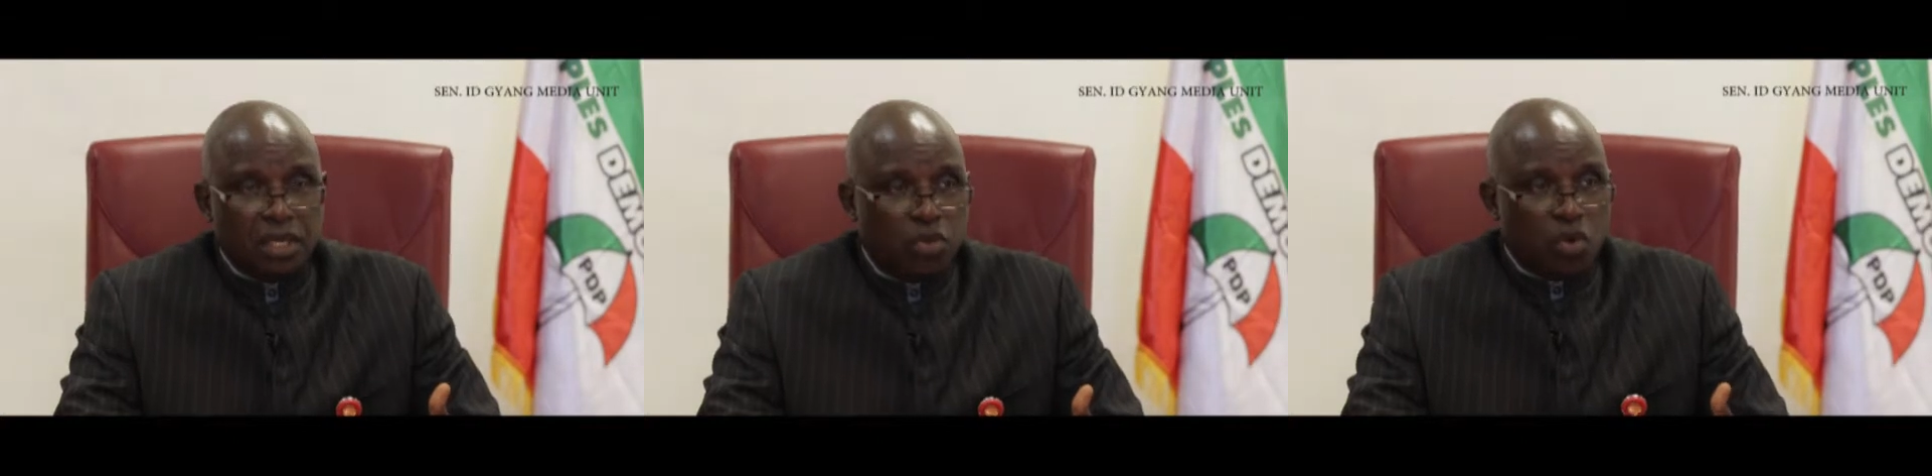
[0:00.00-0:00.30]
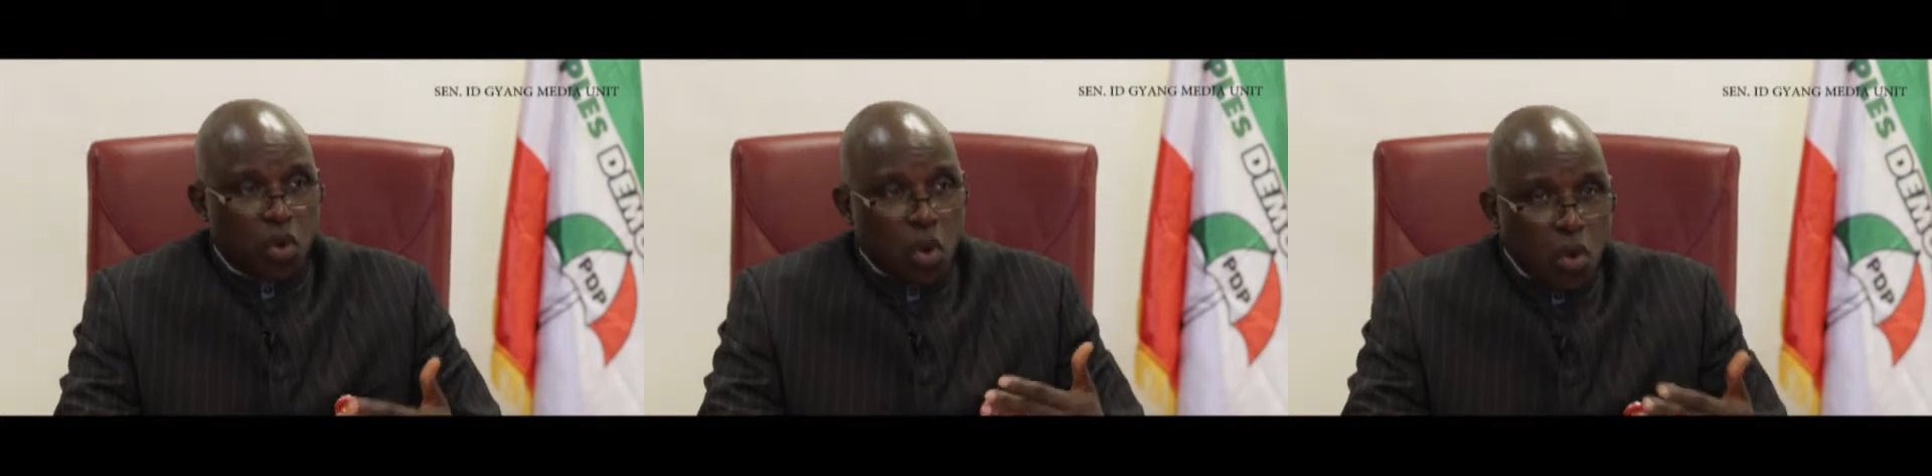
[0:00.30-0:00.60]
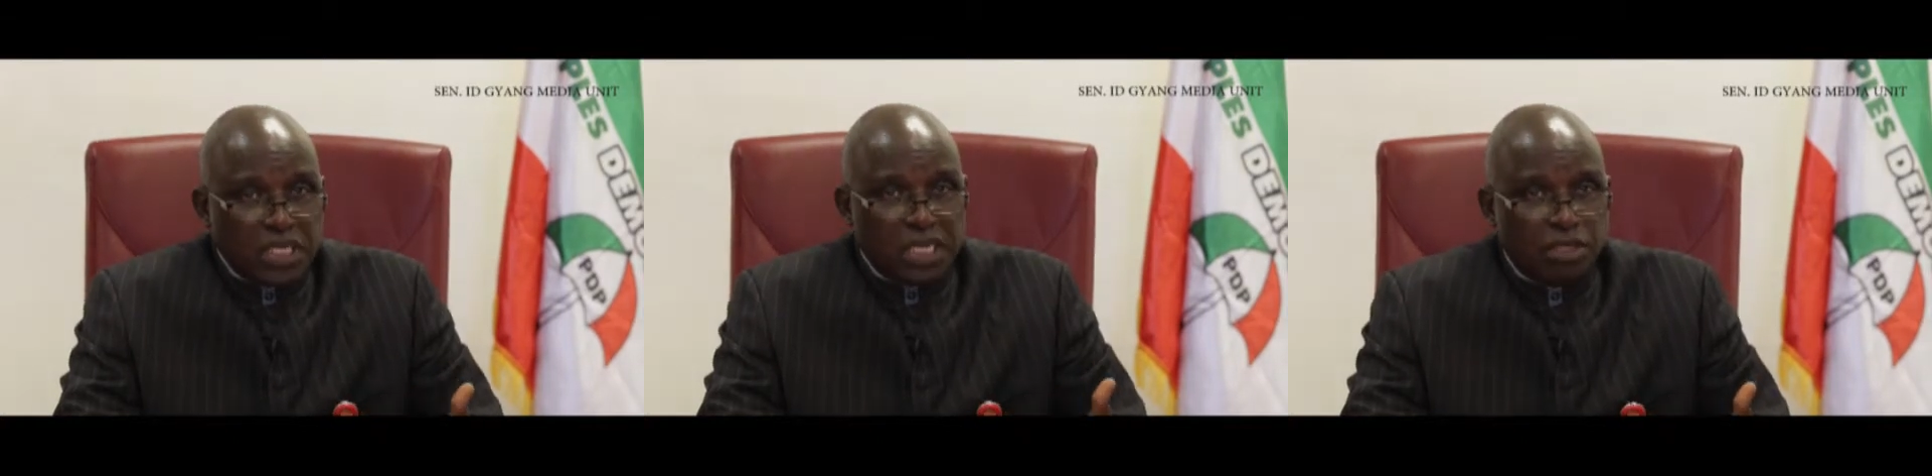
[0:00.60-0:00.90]
to
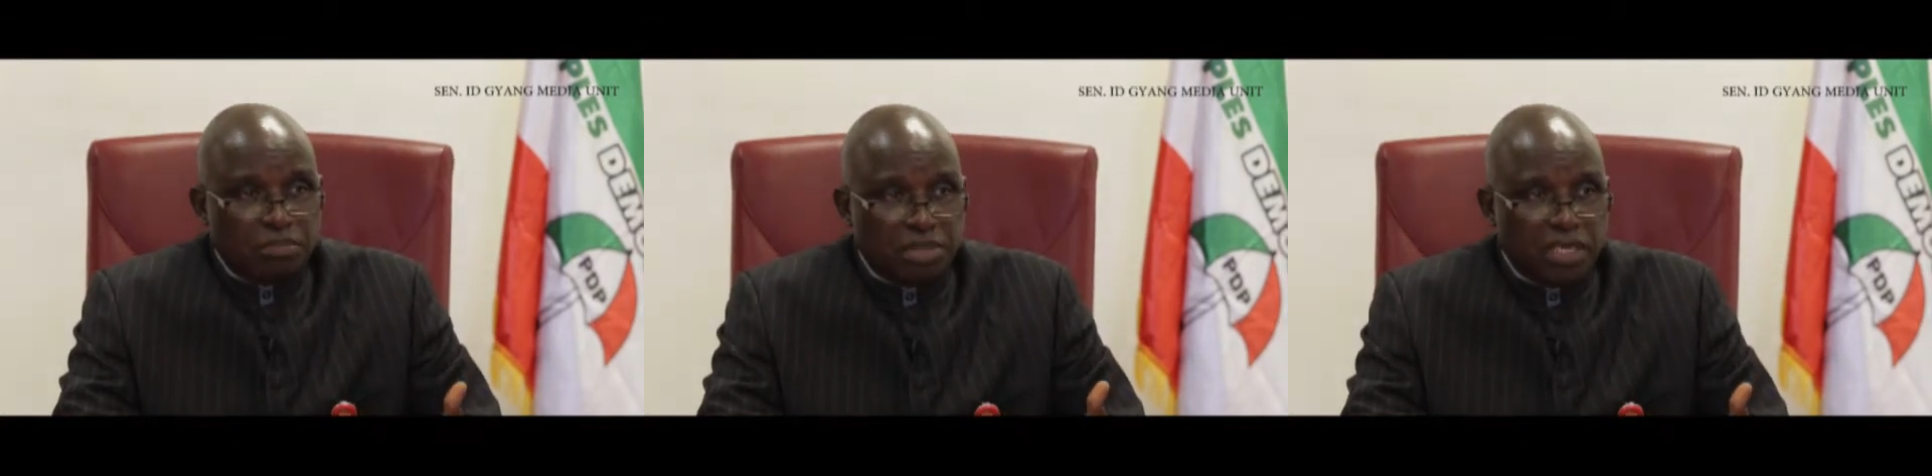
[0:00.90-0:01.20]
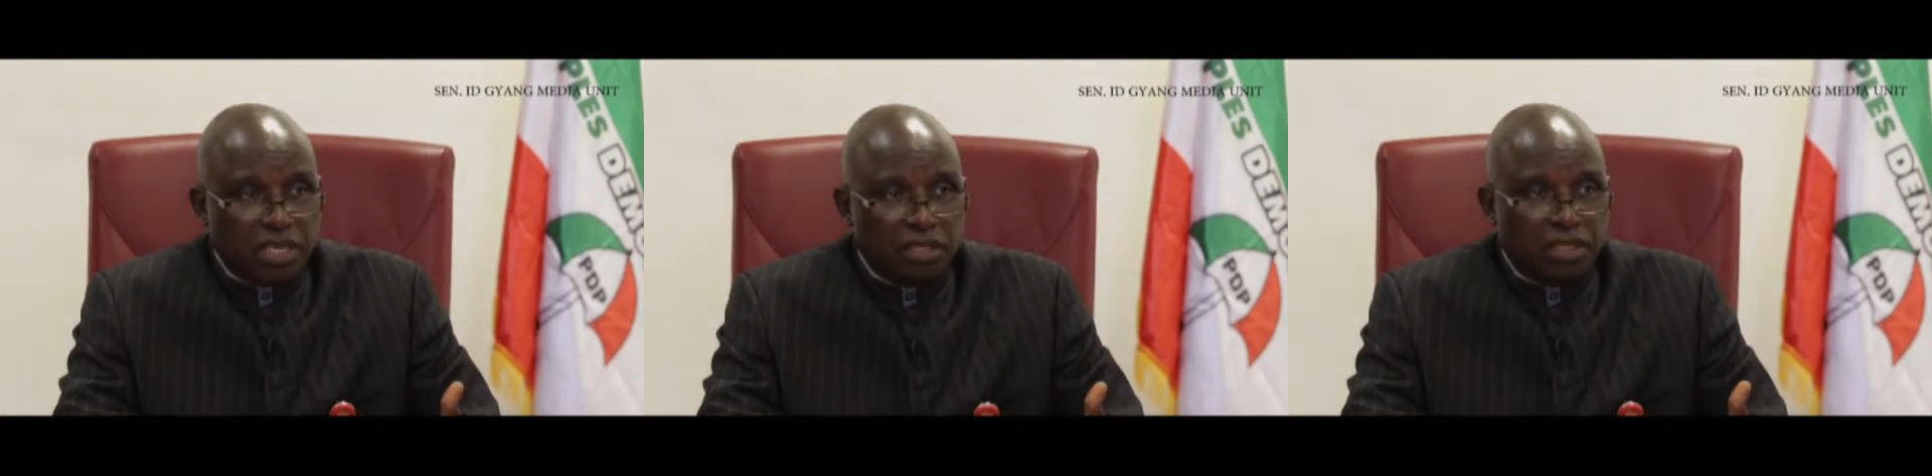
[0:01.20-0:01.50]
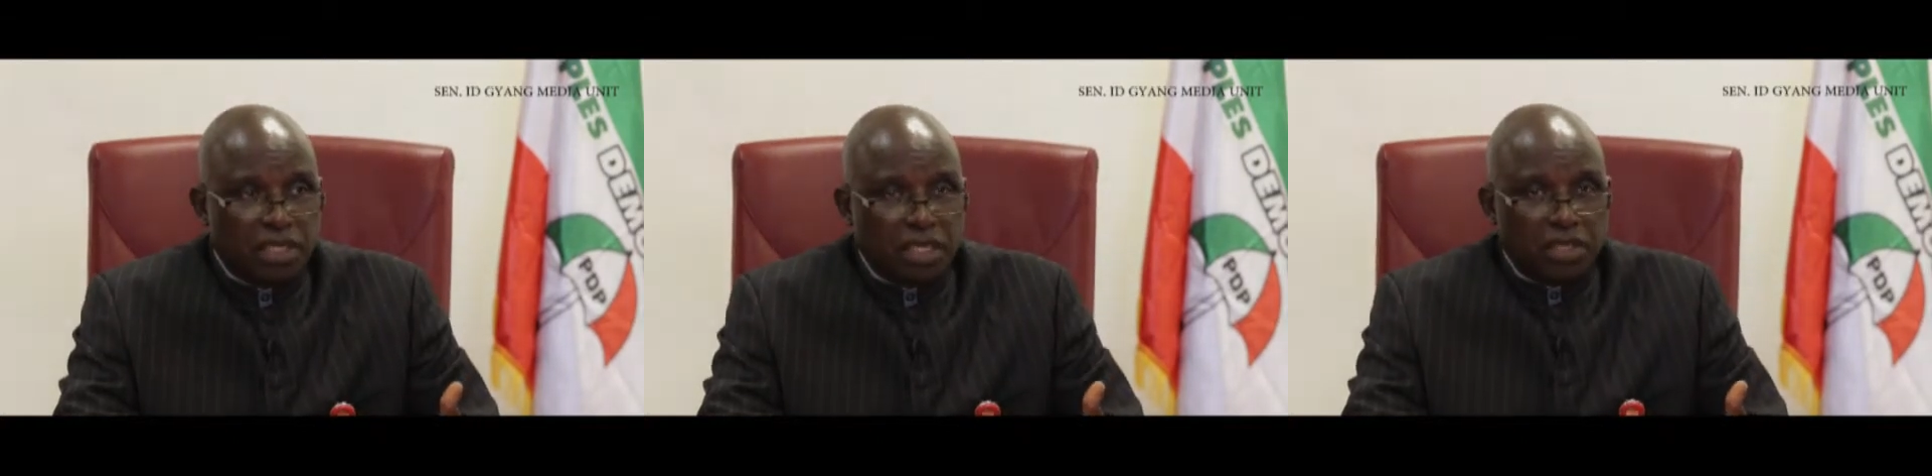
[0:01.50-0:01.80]
hold such
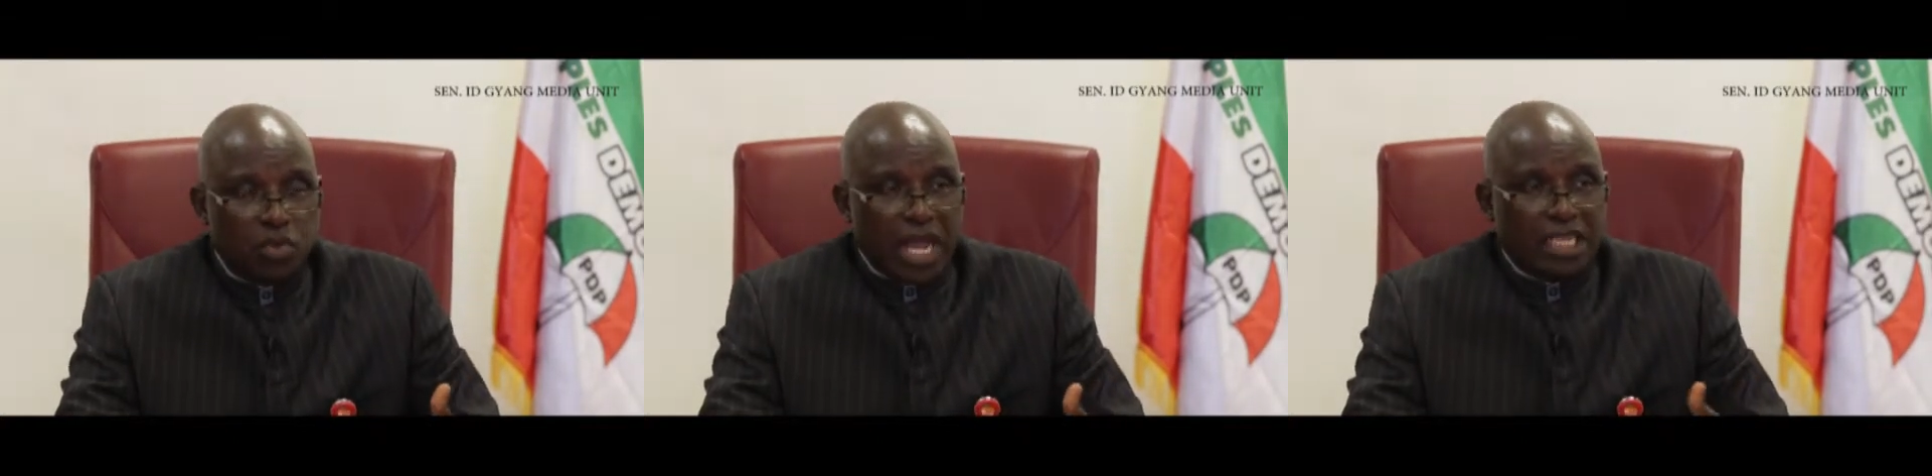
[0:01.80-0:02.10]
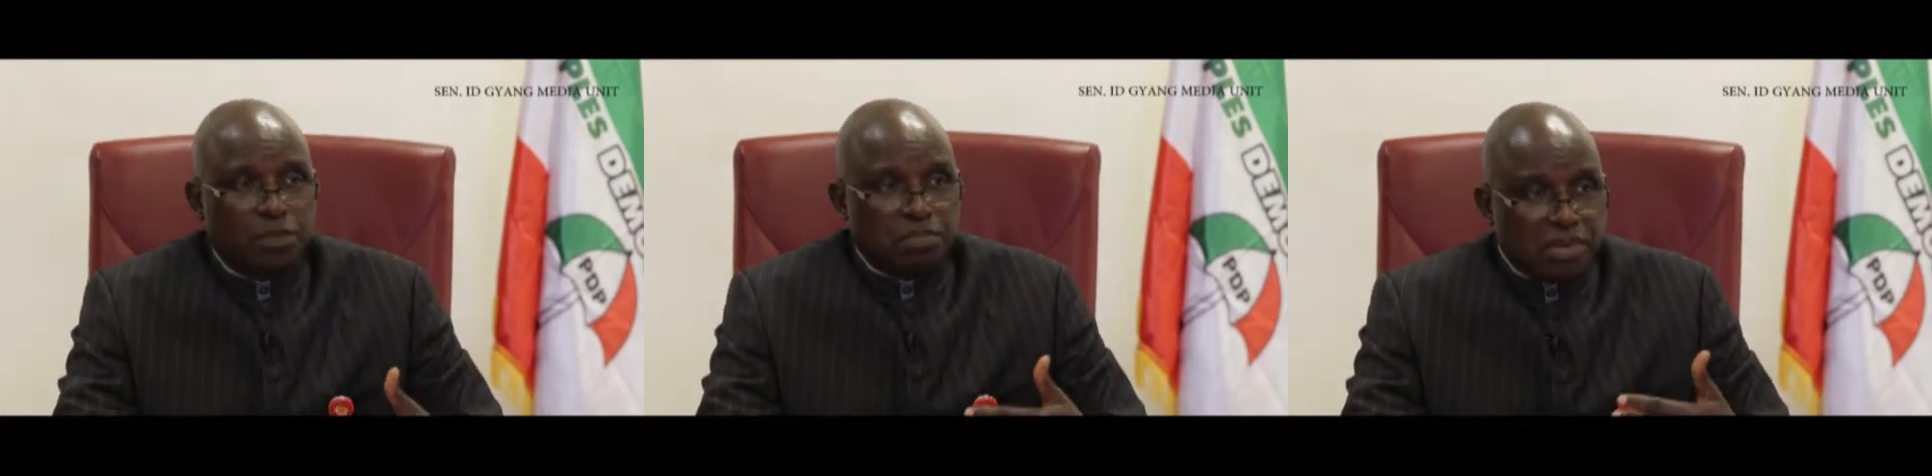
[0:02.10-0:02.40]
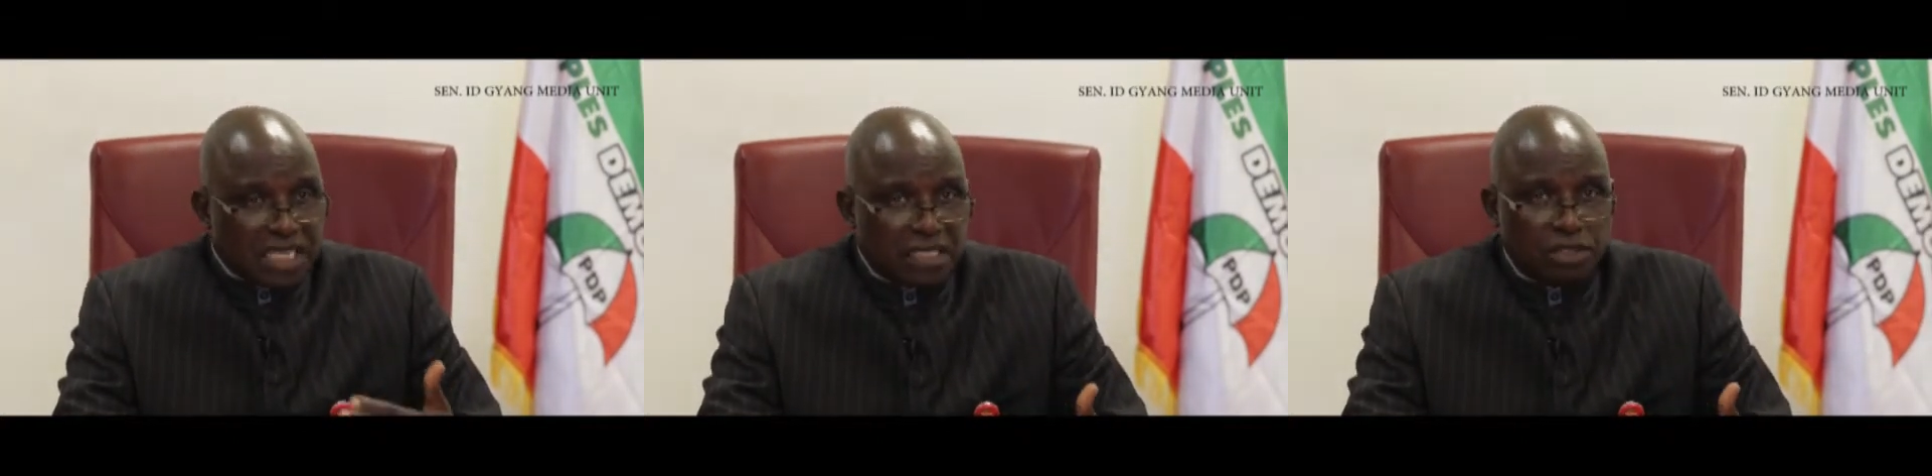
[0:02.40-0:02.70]
opinions, to express